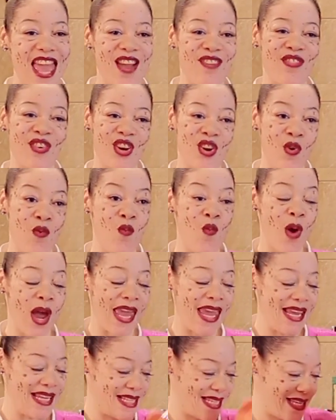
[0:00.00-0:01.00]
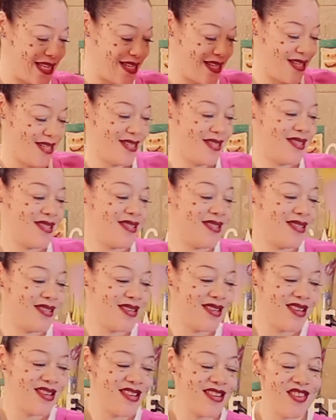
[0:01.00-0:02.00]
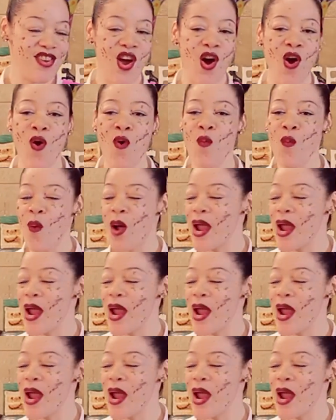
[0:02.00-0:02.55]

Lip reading: ever to wait. No